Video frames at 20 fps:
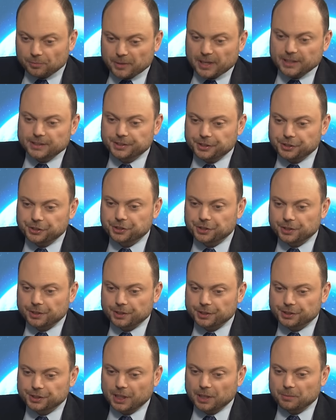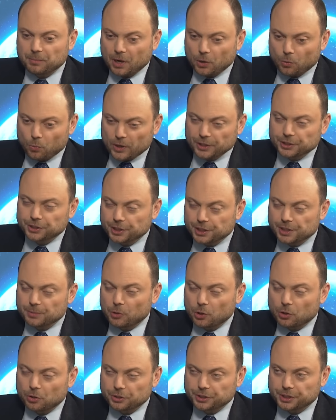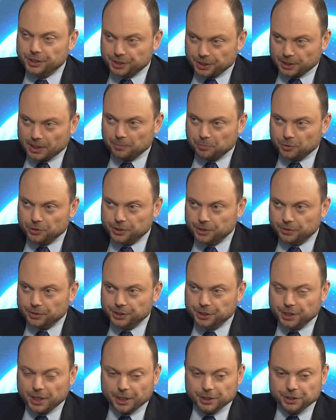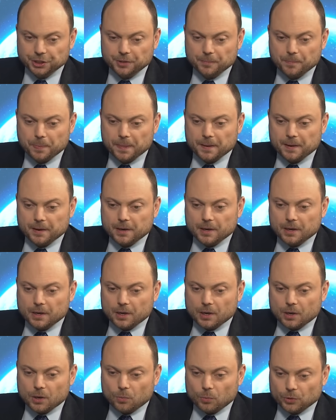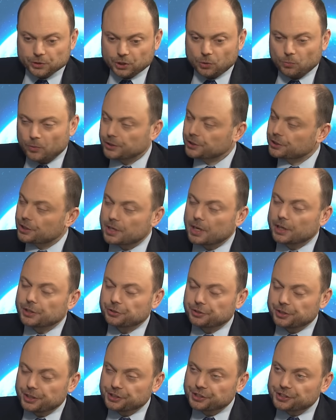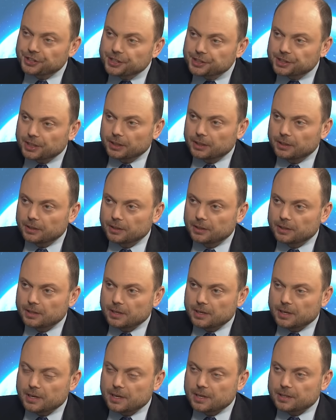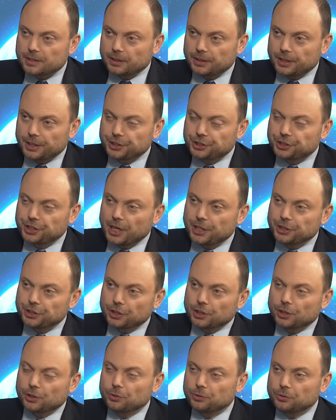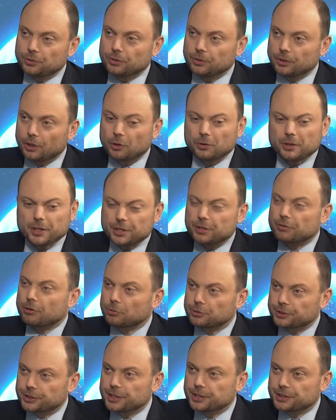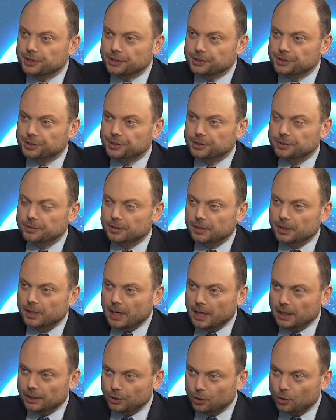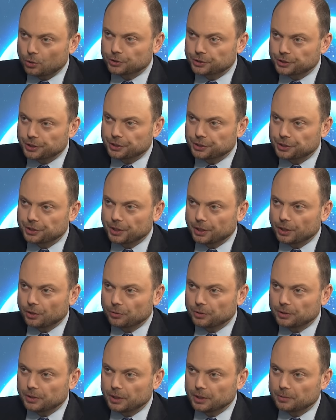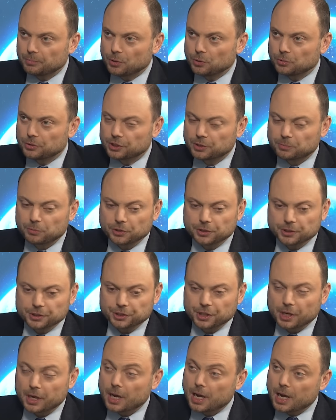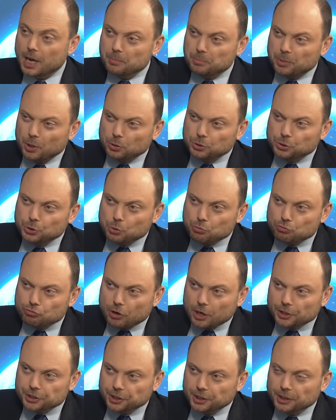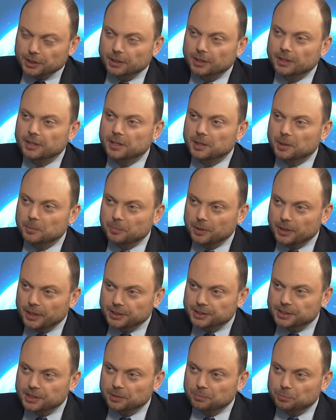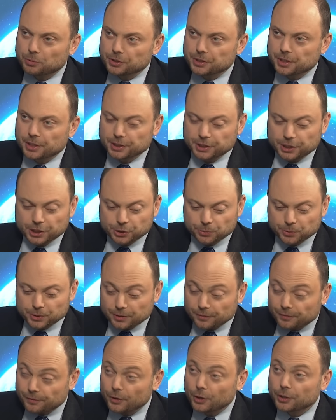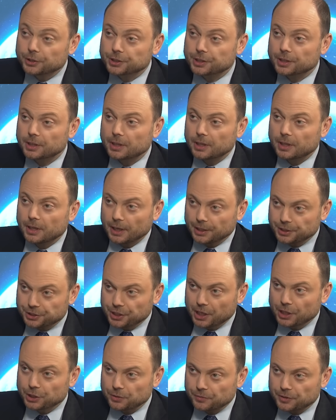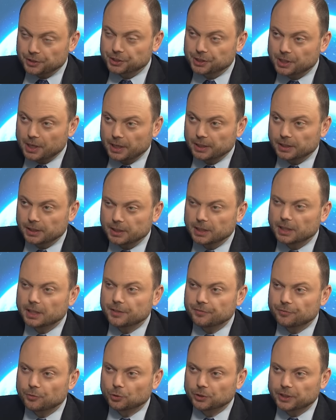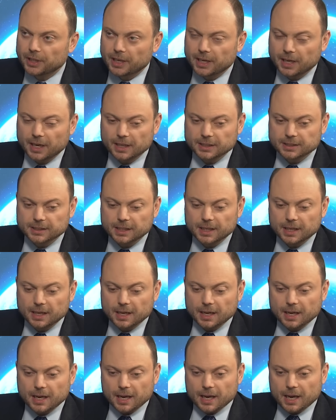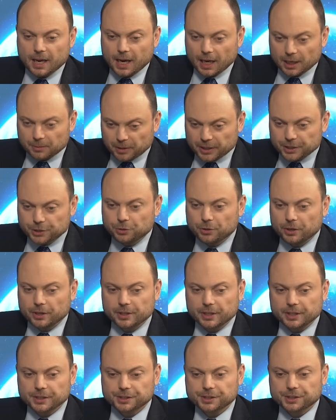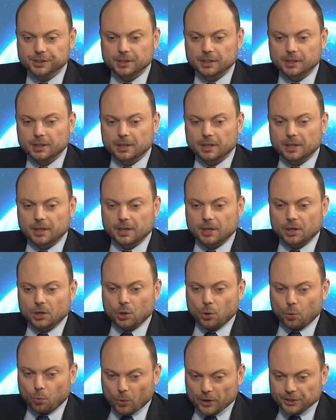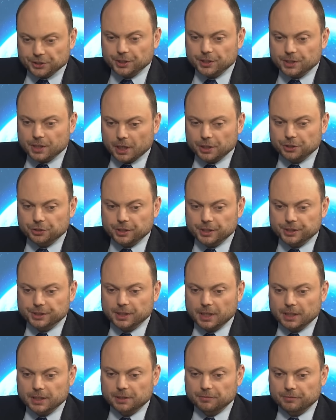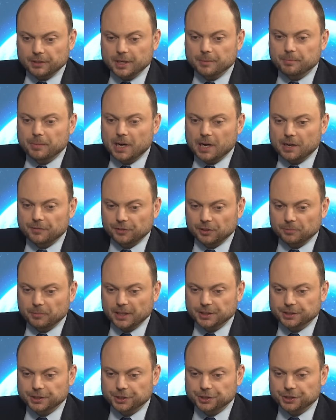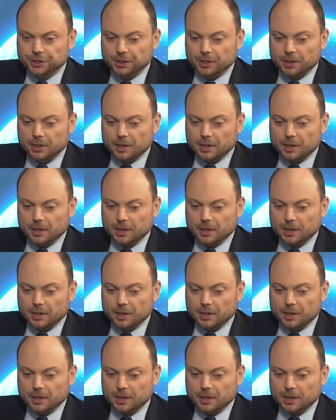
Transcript: message sent by Western democracies in that prisoner exchange was that Western countries insisted that the exchange include not only their own citizens held hostage, you know, in Putin's prisons, but also Russian political prisoners. This was the first exchange of this kind in nearly 4 decades. And by doing this, Western countries sent a really powerful message.